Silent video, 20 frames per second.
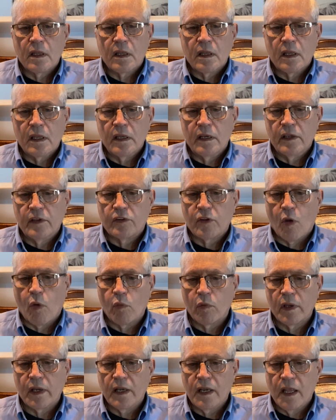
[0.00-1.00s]
It is
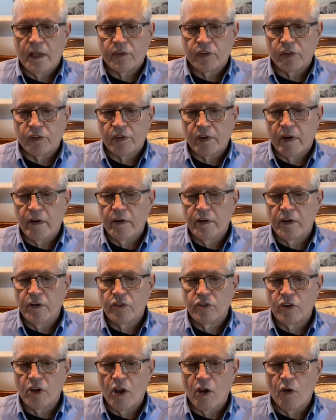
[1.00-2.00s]
only necessary to
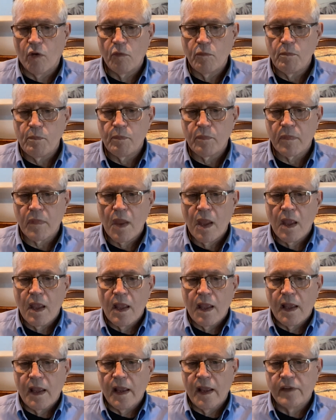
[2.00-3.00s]
show,
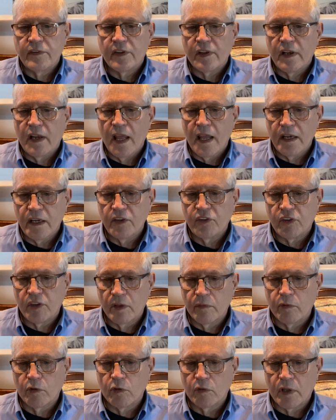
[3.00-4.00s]
as in any
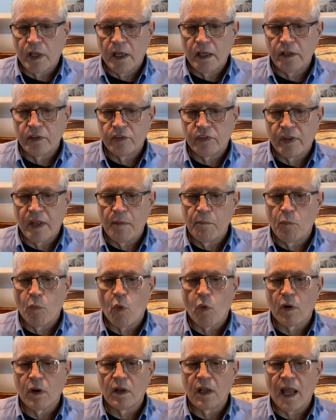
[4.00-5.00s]
civil case, that
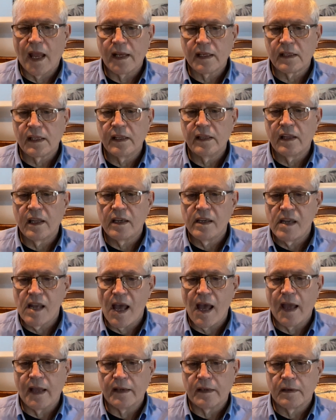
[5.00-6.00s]
more likely than
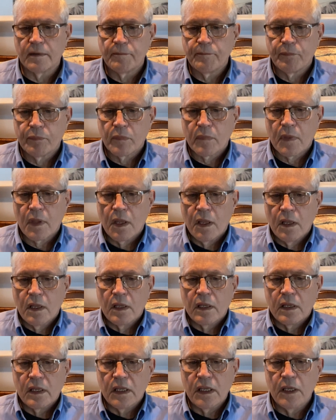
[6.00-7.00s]
not,
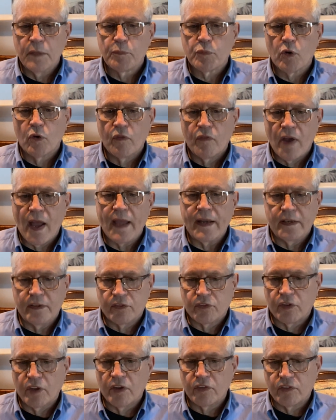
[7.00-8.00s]
he provided
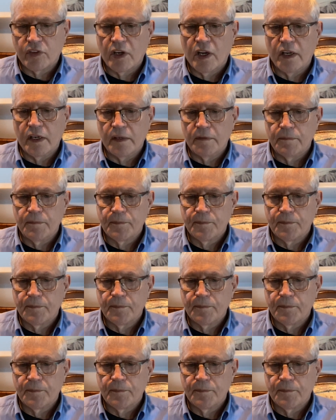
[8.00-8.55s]
such aid.